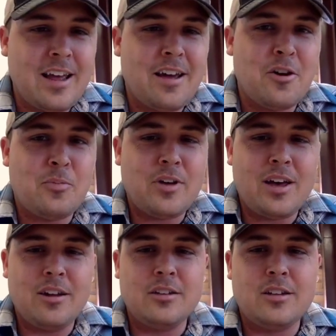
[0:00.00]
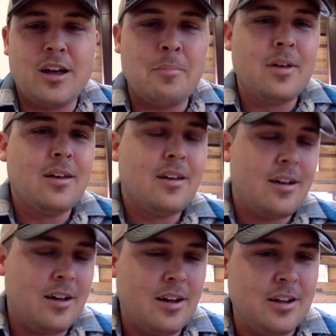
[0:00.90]
I hope you had a good time.
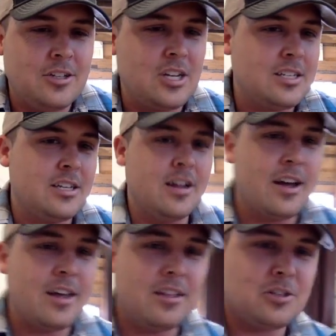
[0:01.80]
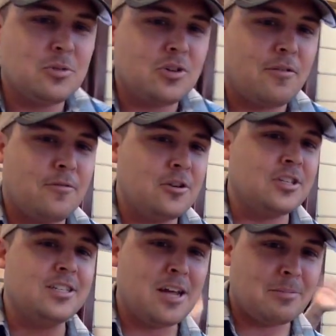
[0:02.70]
Uh, Jesse and I, this was our first
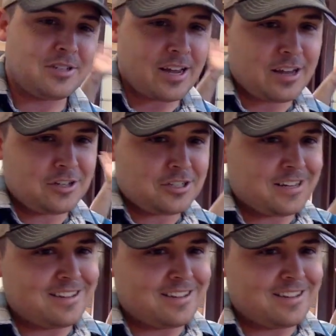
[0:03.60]
attempt. Say hi, Jesse.